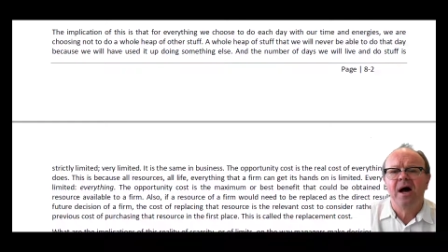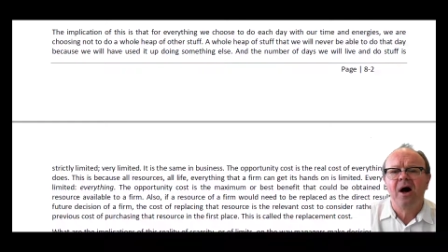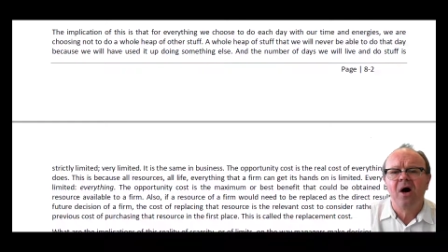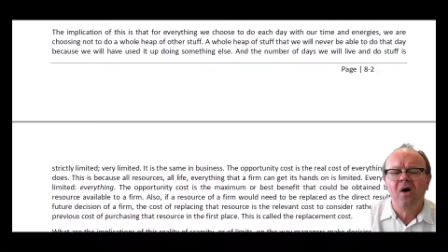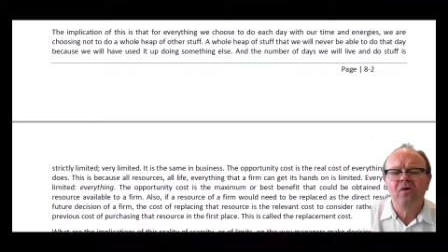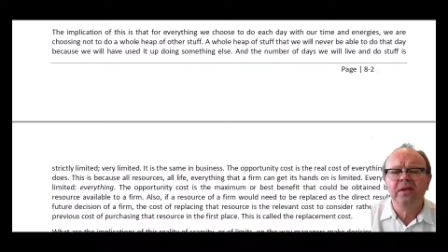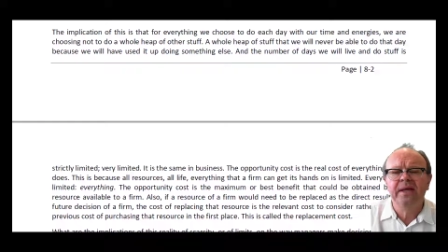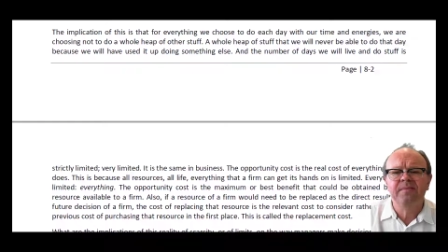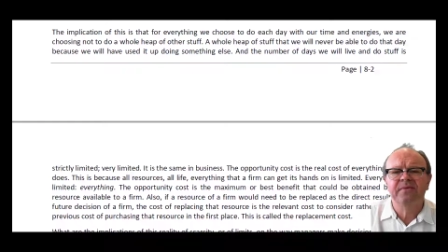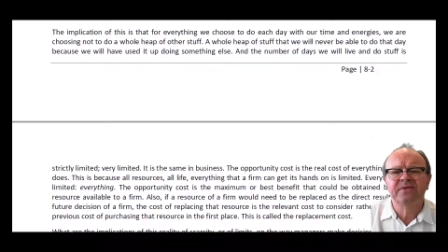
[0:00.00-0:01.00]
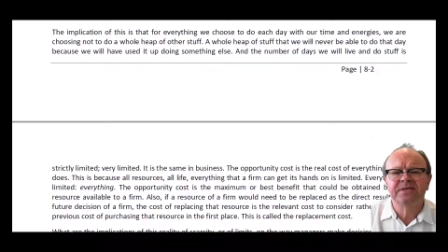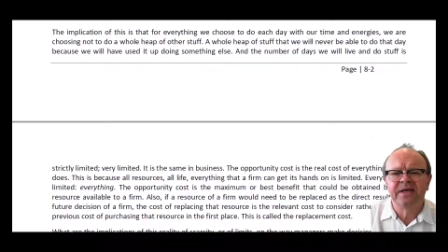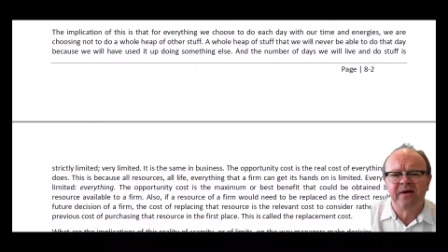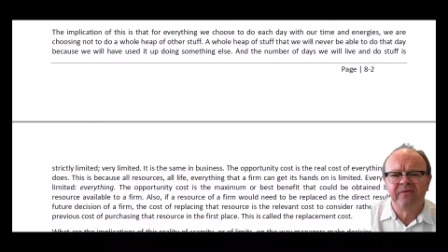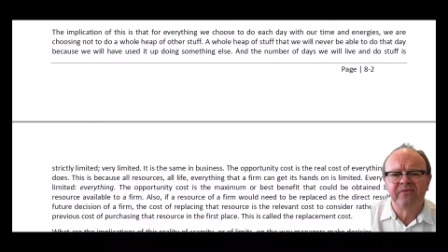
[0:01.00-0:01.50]
A whole heap of
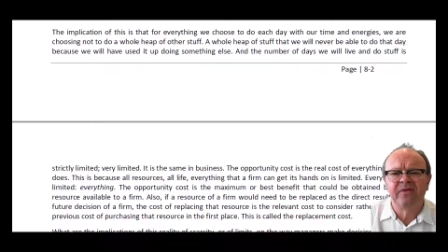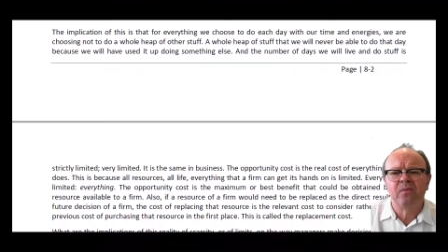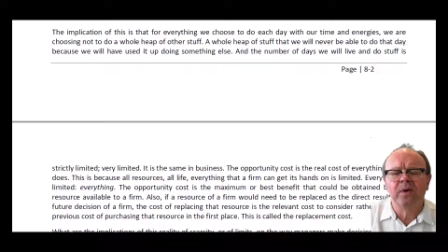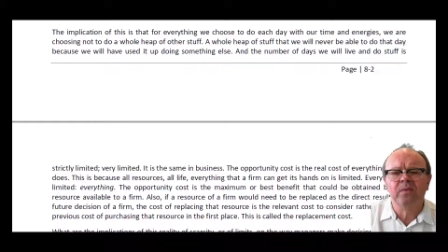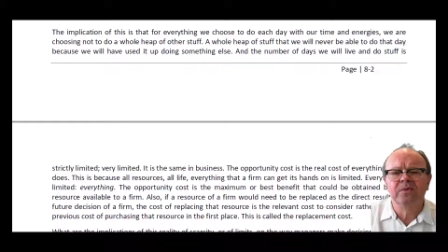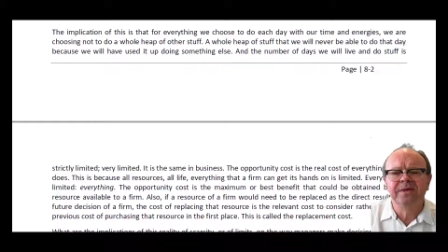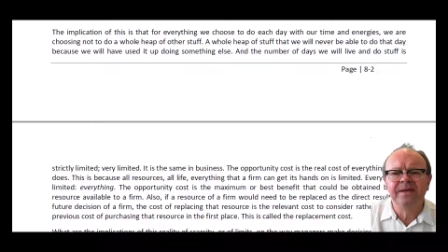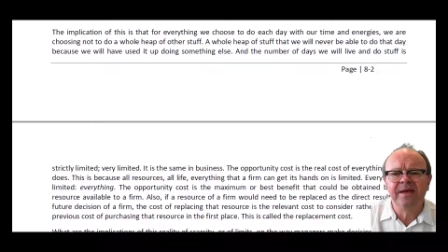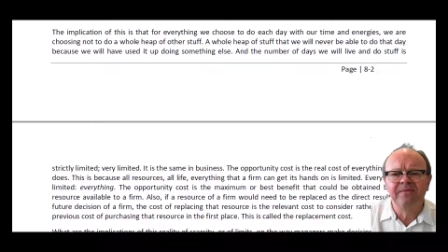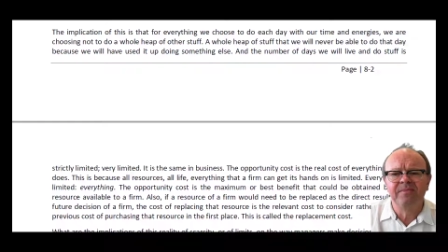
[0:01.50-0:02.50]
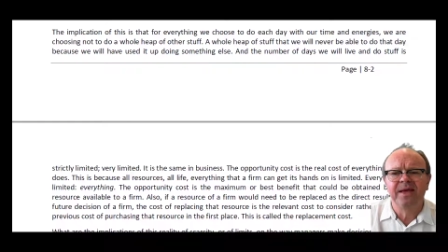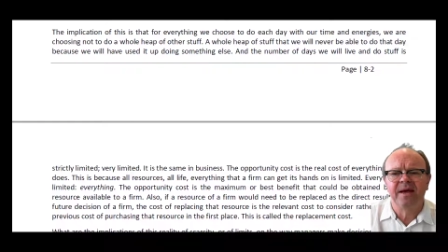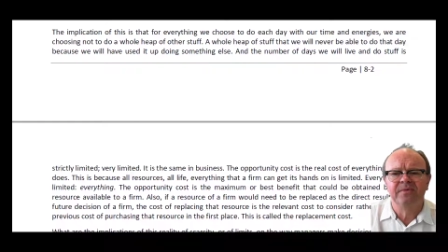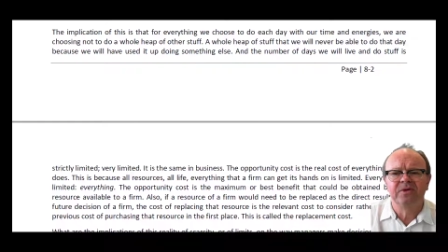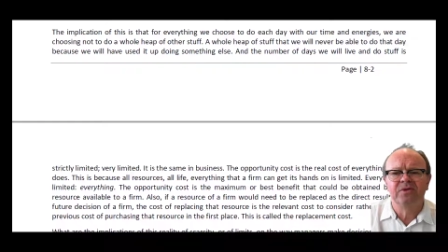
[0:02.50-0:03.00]
stuff that we will never be
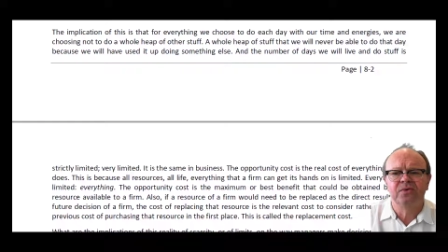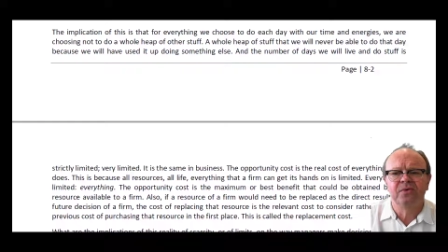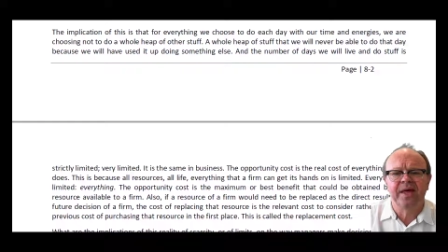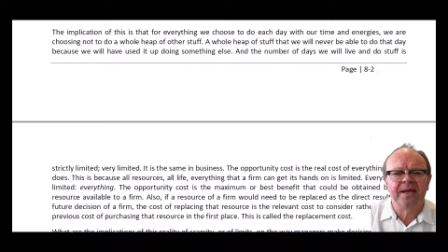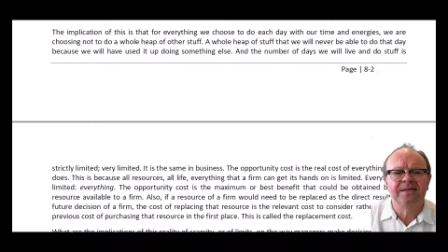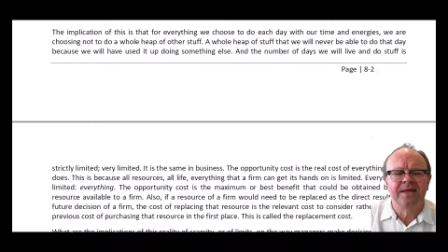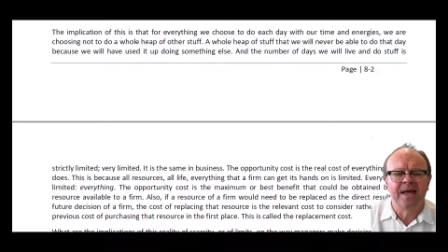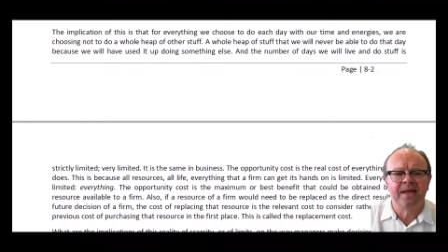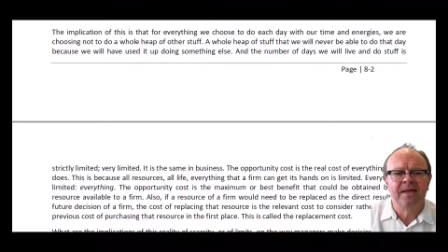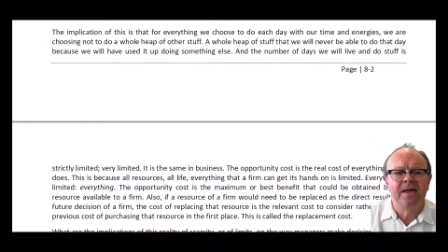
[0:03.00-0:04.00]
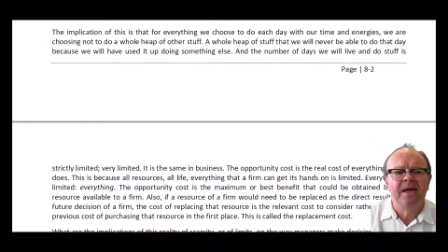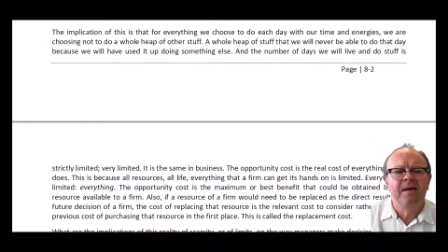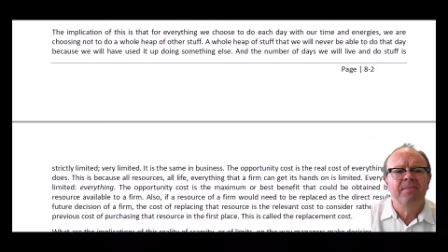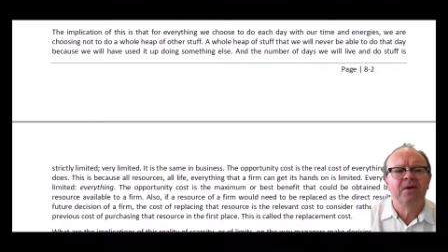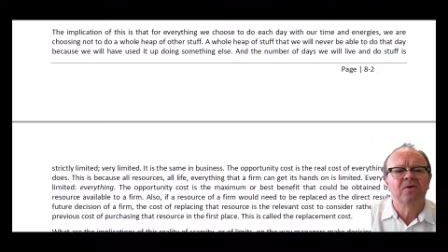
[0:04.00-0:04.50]
able to do that day
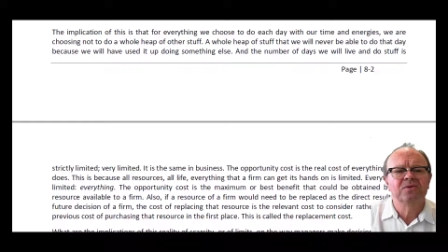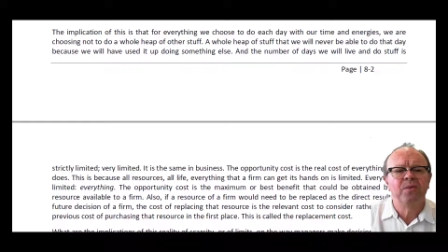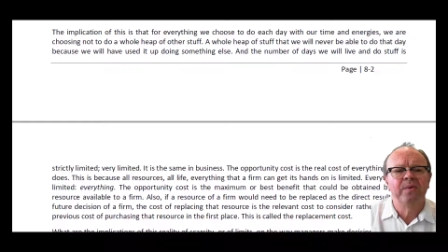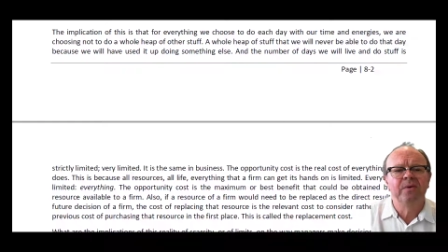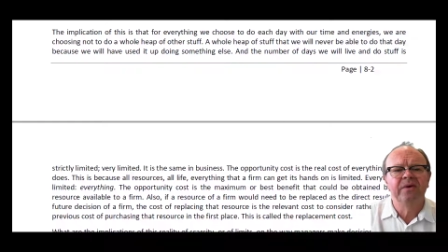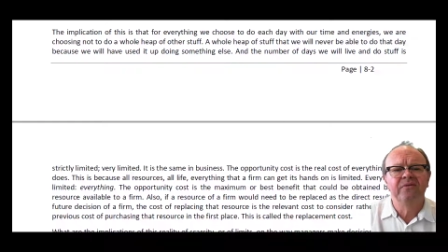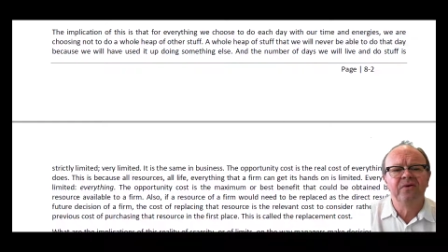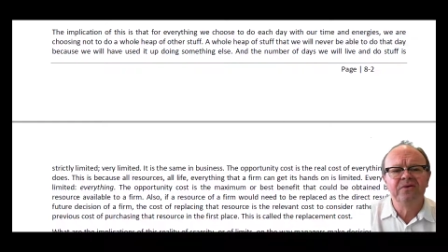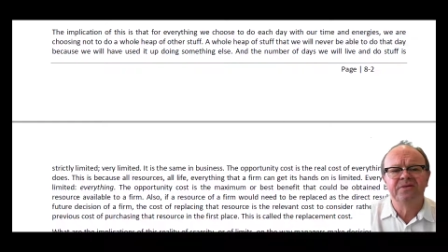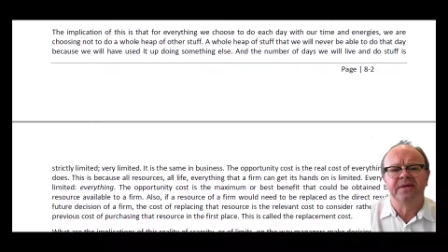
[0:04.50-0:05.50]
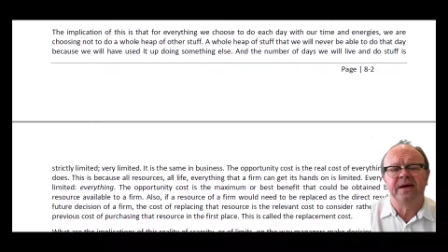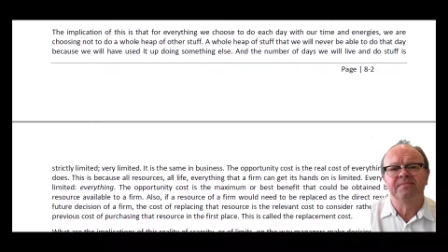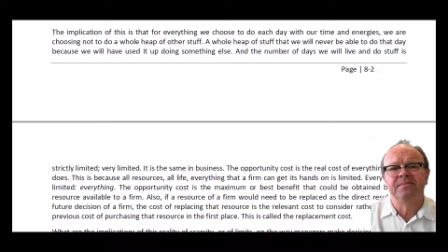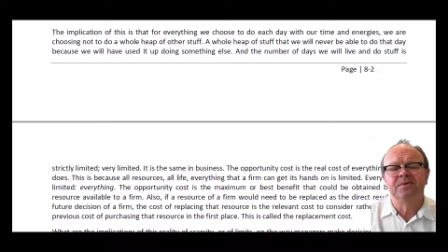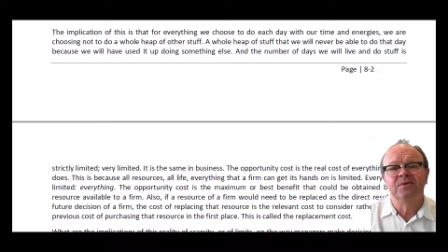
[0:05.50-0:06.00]
because we will have used it
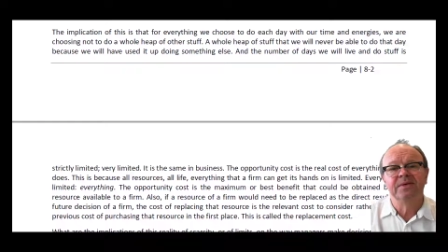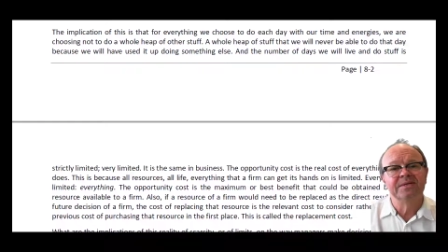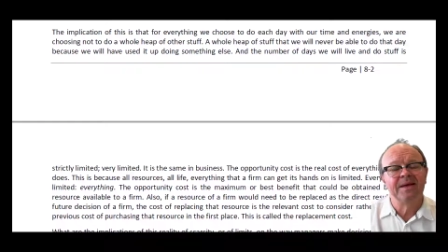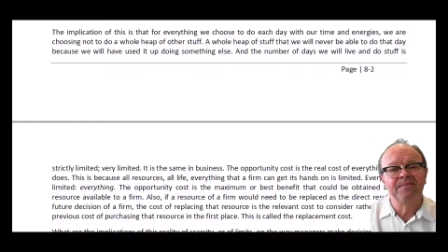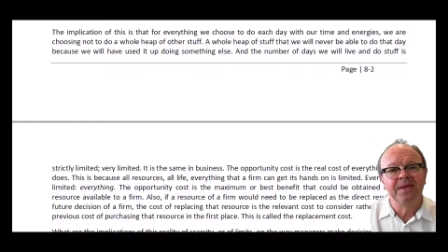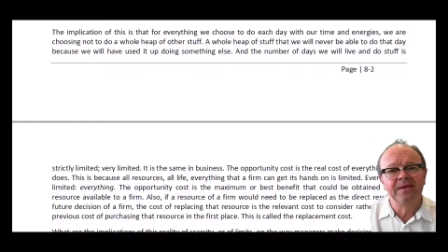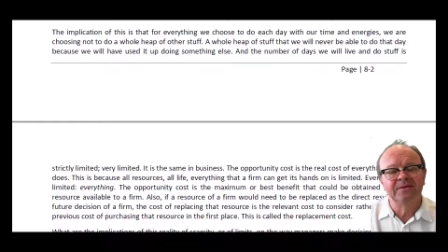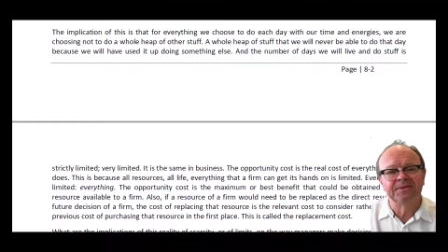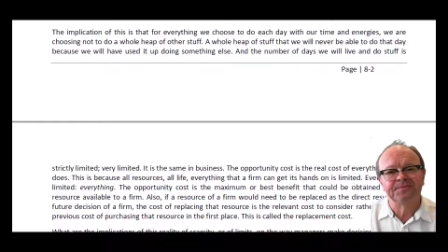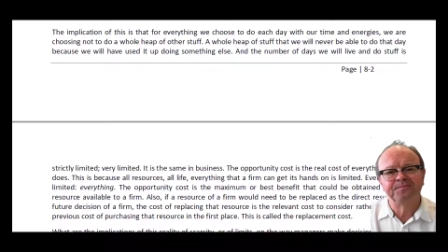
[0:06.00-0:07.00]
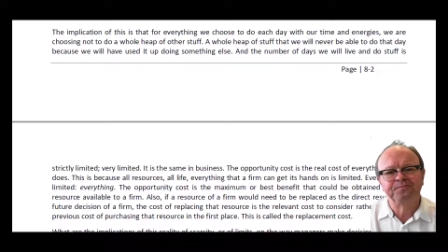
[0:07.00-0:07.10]
up doing something else.